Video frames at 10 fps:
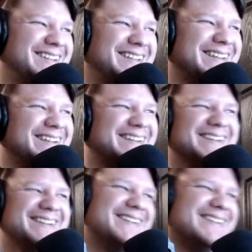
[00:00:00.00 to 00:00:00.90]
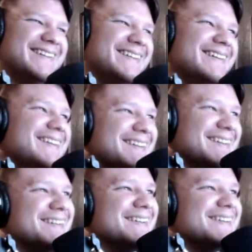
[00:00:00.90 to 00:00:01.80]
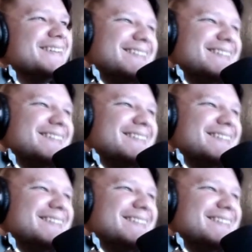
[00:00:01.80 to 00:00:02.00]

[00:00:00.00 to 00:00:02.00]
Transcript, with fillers: yeah, wouldn't that be nice?